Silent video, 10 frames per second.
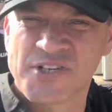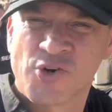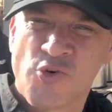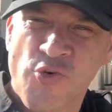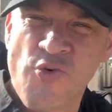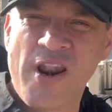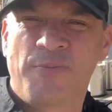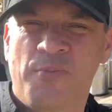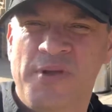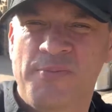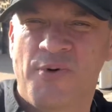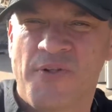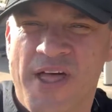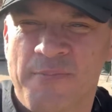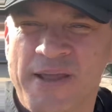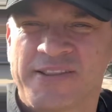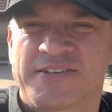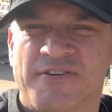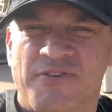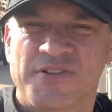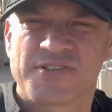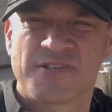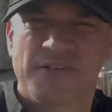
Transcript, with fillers: incredible people that make the difference.